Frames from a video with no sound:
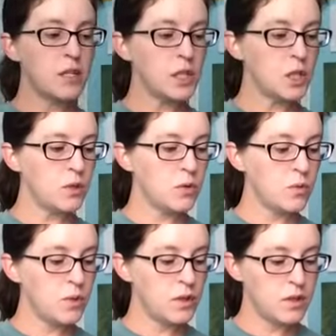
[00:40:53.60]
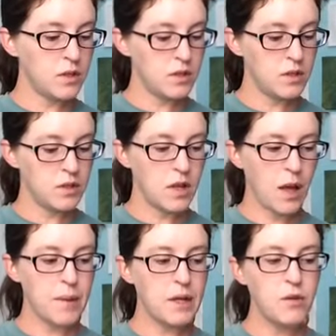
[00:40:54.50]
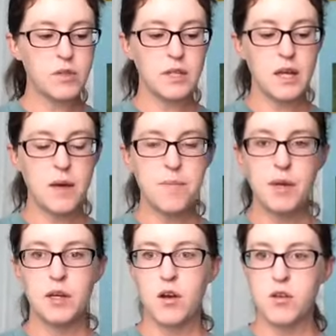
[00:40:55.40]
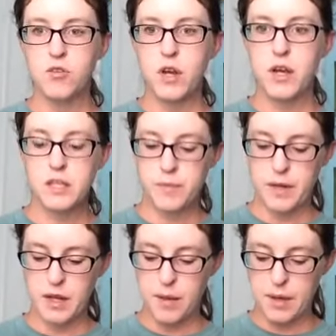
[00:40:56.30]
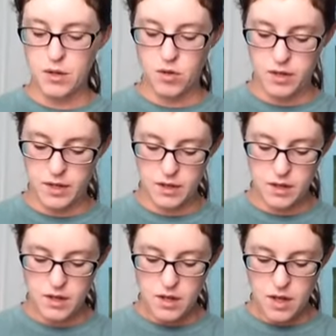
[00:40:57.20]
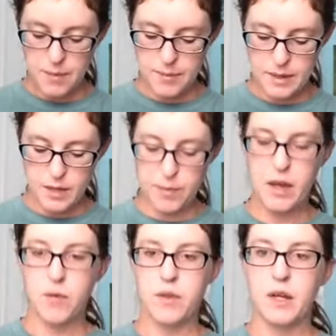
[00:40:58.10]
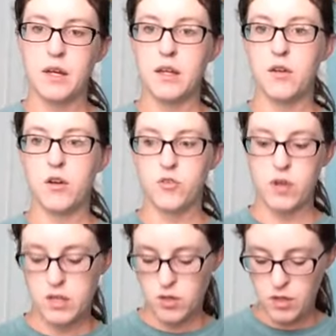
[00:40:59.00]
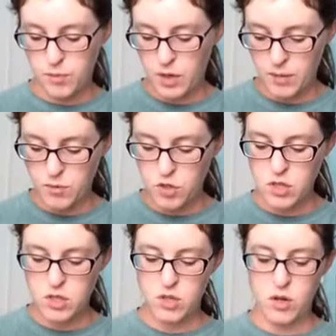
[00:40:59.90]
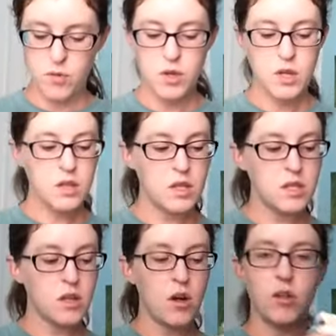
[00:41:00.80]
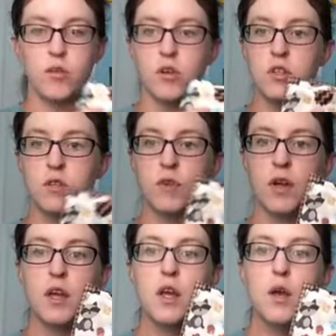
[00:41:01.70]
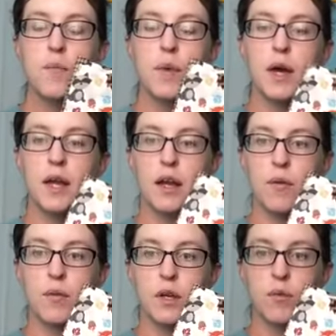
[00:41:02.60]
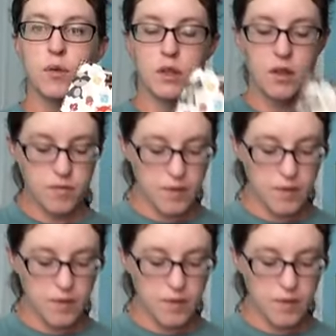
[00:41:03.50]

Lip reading: do denim contrast, but I may not. I may make a bag without any contrast on the bottom, just, you know, this all across the front. But I really, really love